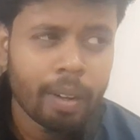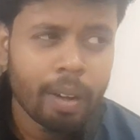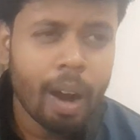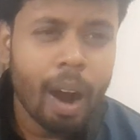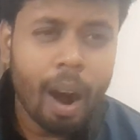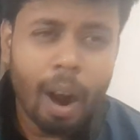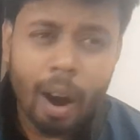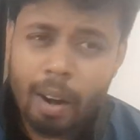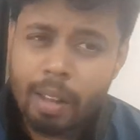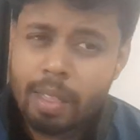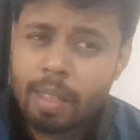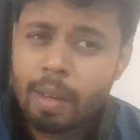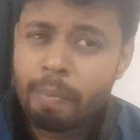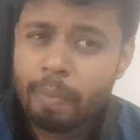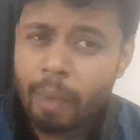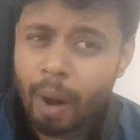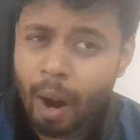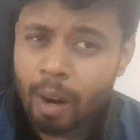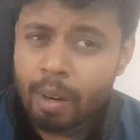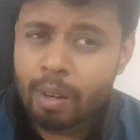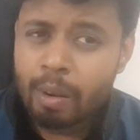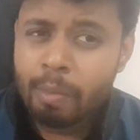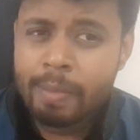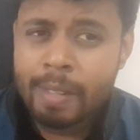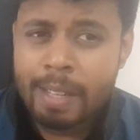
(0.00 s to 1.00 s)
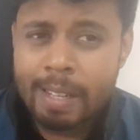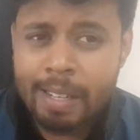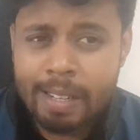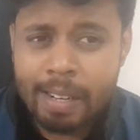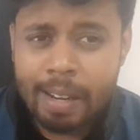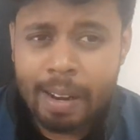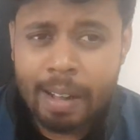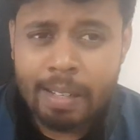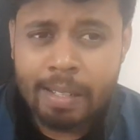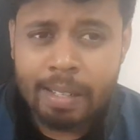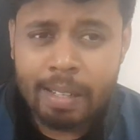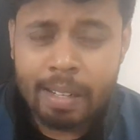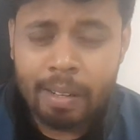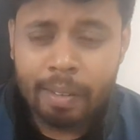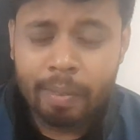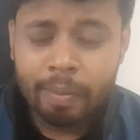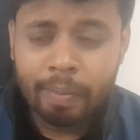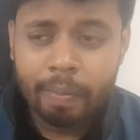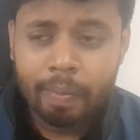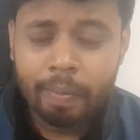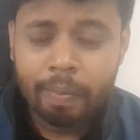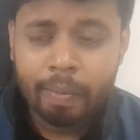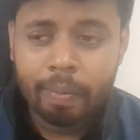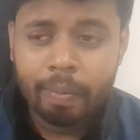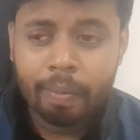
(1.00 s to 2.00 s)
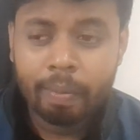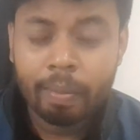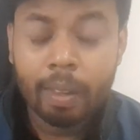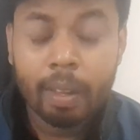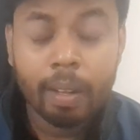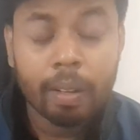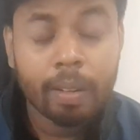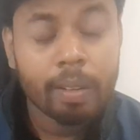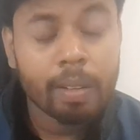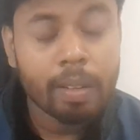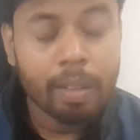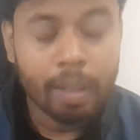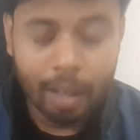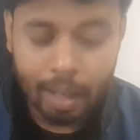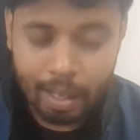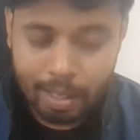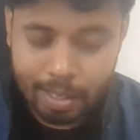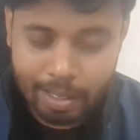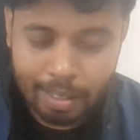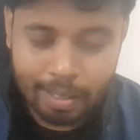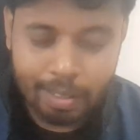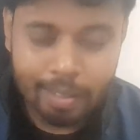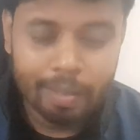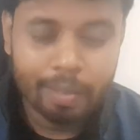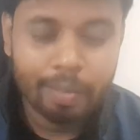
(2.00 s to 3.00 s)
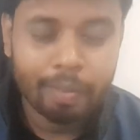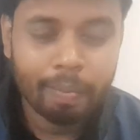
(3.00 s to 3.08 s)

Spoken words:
Are they part of literature? Yes,